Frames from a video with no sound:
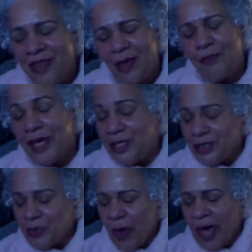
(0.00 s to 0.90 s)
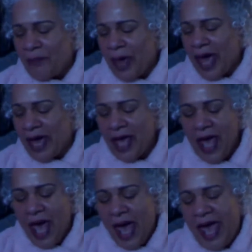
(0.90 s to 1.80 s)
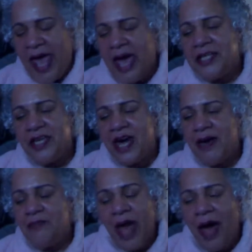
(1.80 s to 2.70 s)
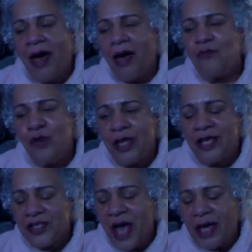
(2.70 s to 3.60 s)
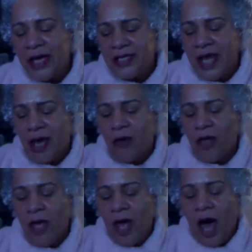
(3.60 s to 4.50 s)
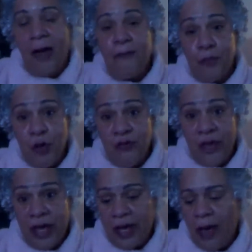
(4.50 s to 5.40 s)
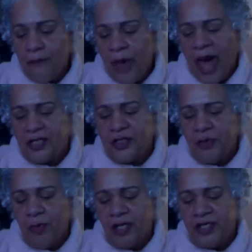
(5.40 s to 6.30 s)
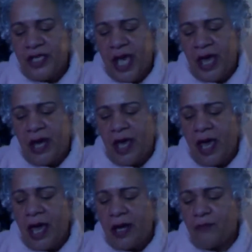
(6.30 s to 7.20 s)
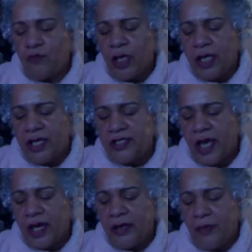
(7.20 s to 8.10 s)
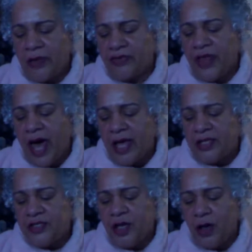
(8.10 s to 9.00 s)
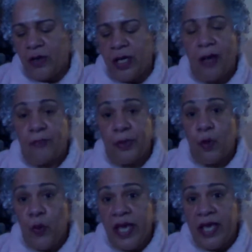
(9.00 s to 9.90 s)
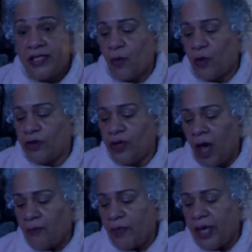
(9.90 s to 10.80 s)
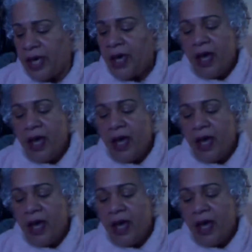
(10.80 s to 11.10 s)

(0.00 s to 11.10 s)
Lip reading: They'll be in your swag bag. And yeah, I'm really excited. Now, I'm moving back to Montana, and I'm really excited about that. So in a couple of weeks, I will not be